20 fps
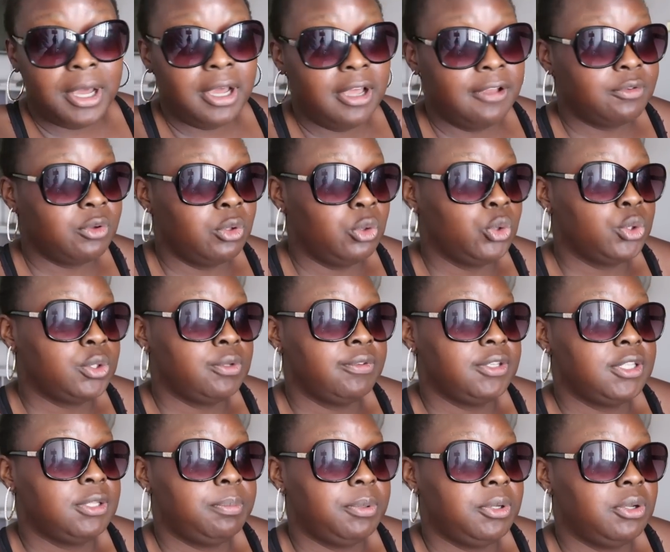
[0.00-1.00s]
I've got lots of
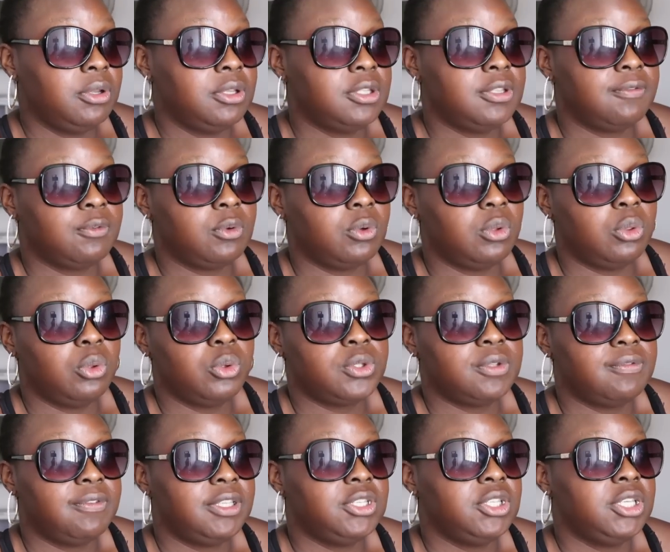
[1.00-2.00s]
experience, I've got
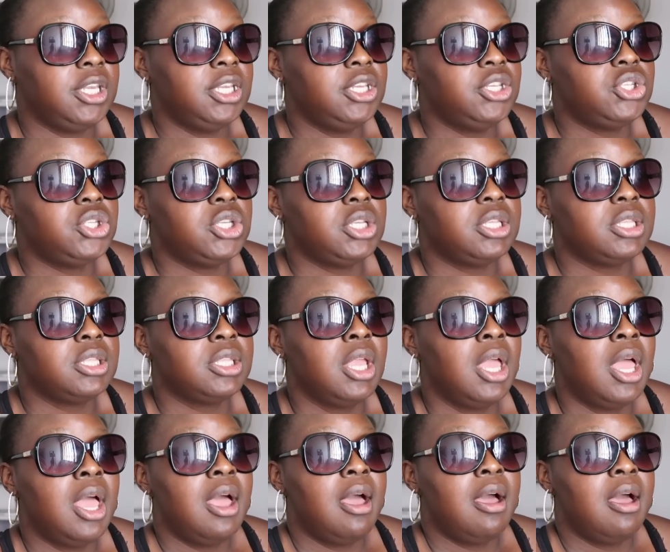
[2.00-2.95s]
lots of education.